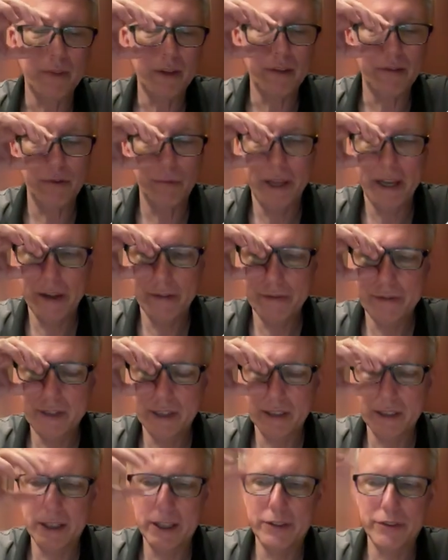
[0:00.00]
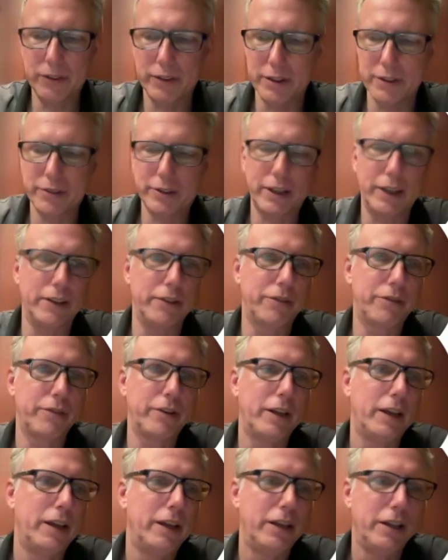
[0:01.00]
So we have techniques in this case
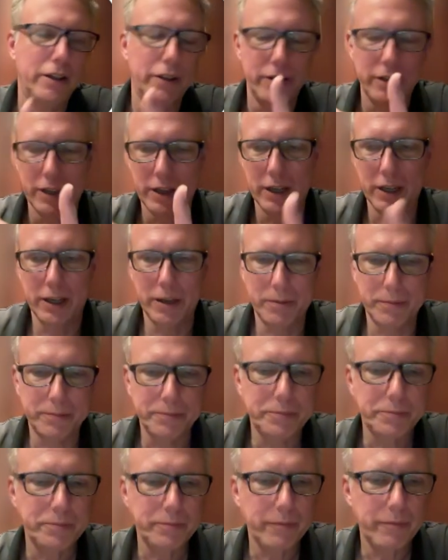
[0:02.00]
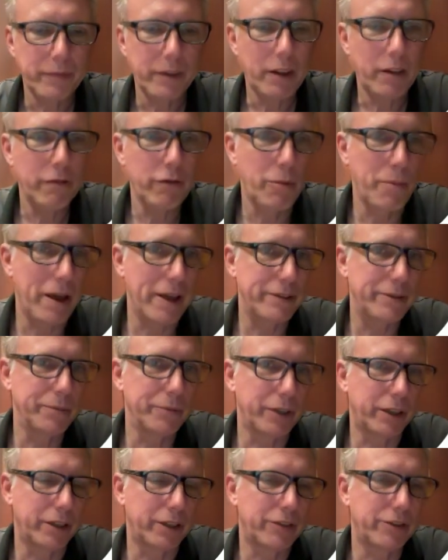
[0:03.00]
from
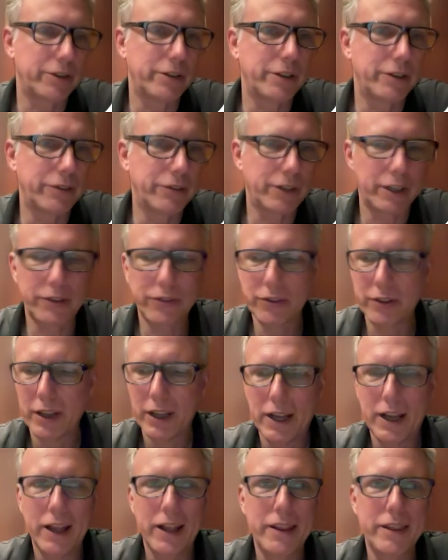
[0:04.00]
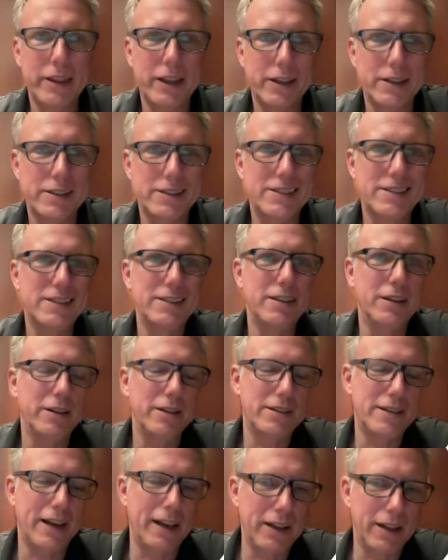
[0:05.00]
asymptotic statistics that
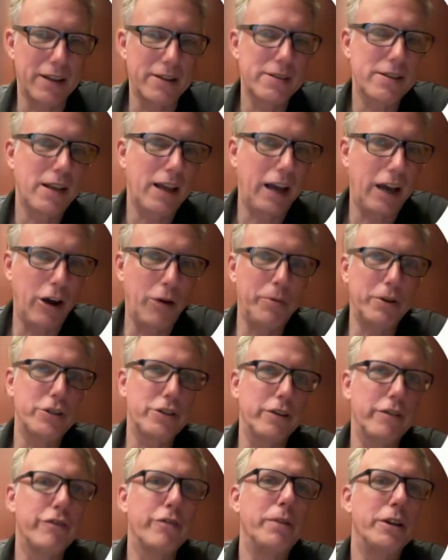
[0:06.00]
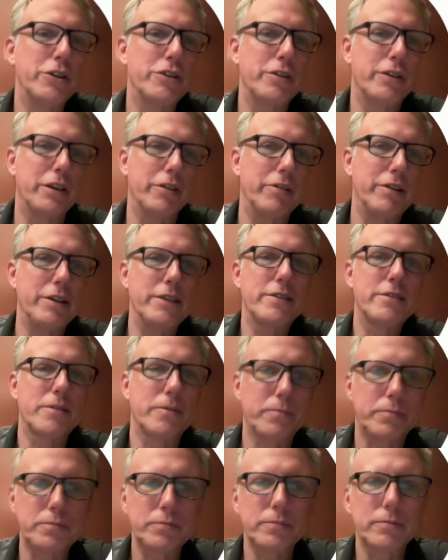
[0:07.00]
tell us how much information there
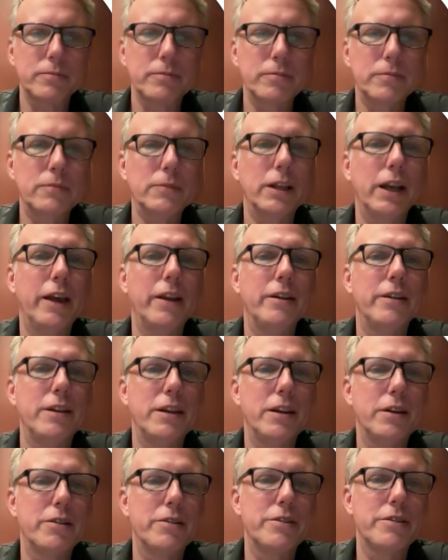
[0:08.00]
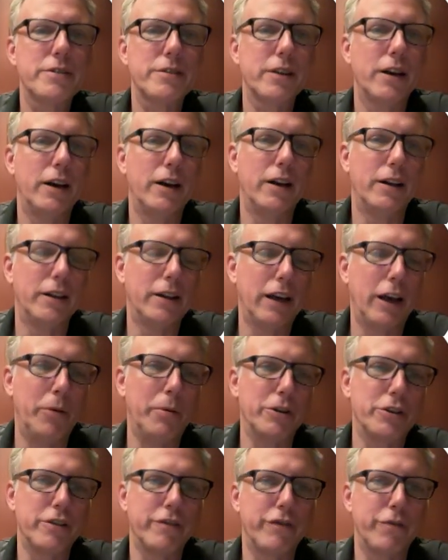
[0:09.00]
is. And here's how
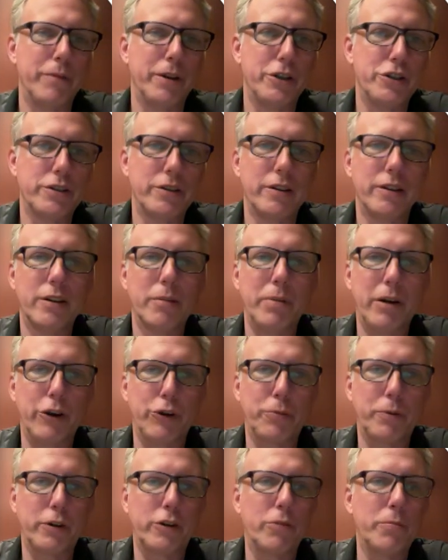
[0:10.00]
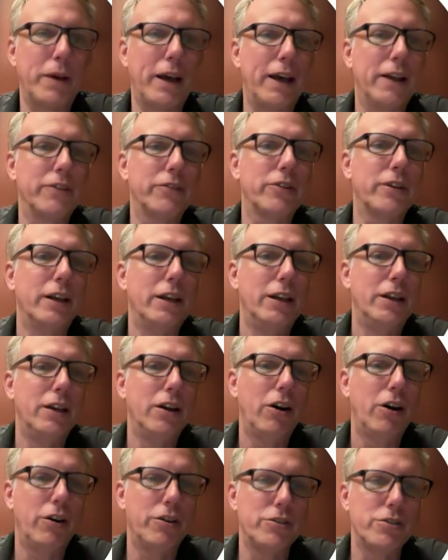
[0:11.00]
much information the power spectrum has
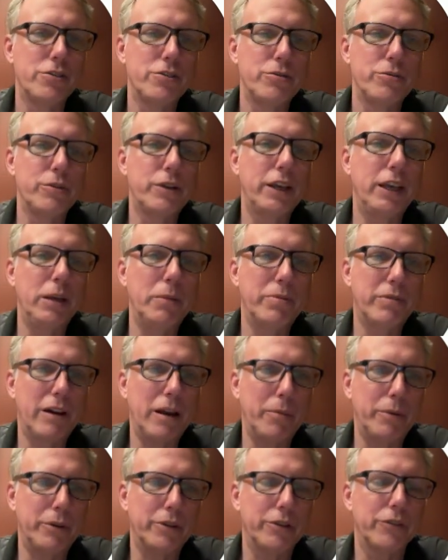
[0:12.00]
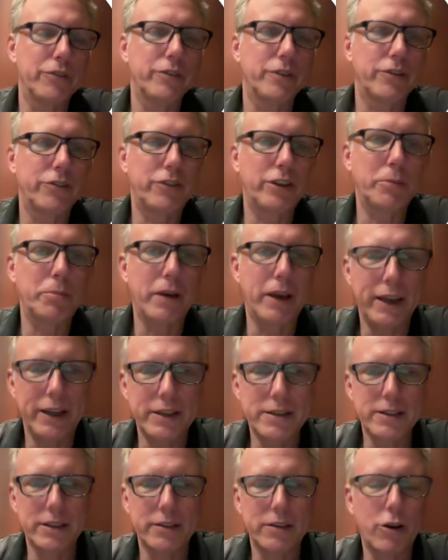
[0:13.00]
on two key parameters, the sigma
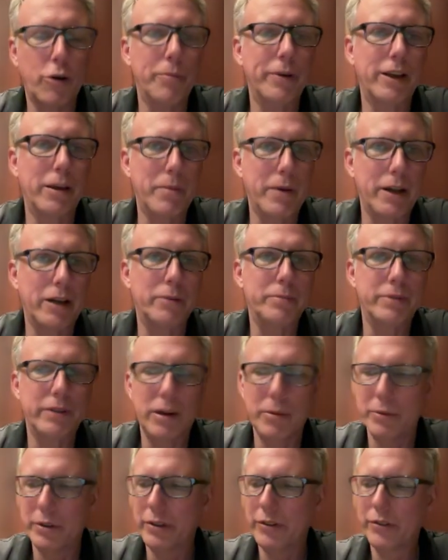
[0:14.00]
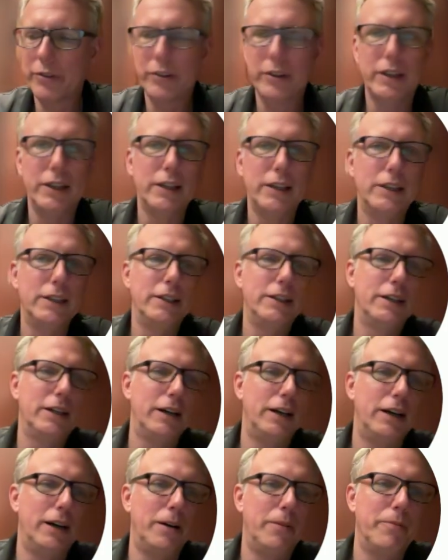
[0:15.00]
8 and omega matter parameters
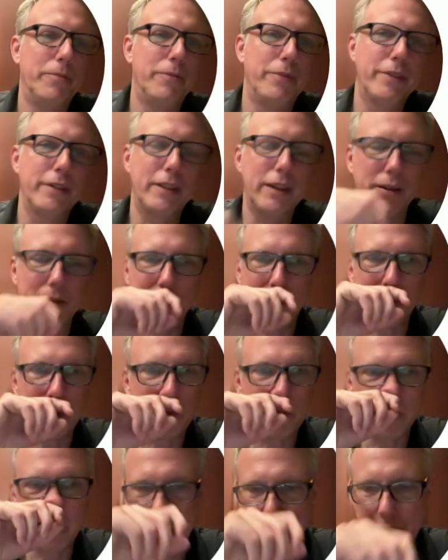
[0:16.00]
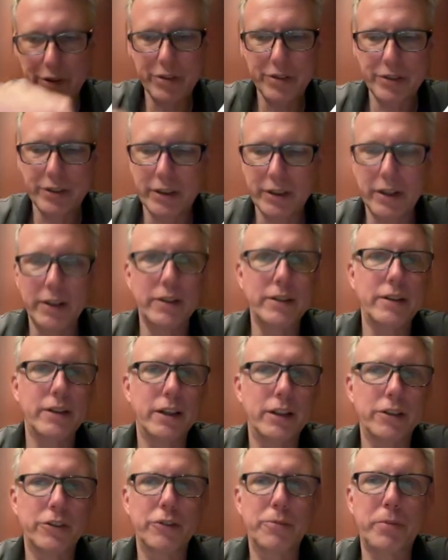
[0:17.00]
that we're very interested
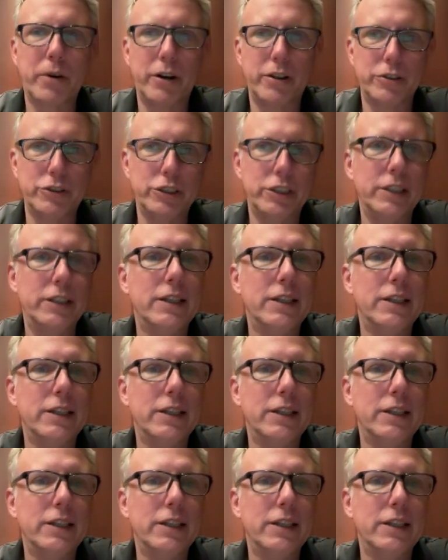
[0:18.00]
in cosmology.